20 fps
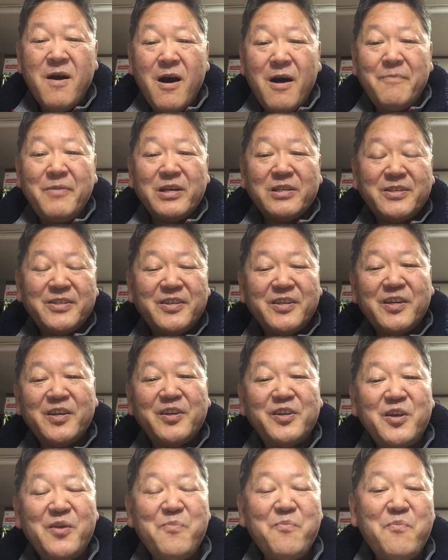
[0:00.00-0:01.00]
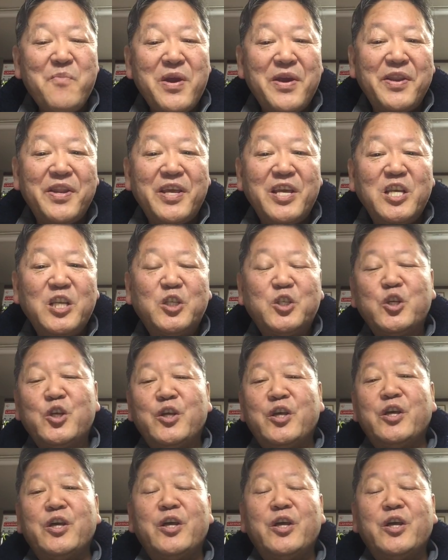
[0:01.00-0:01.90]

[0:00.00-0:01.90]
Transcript: About 30 minutes,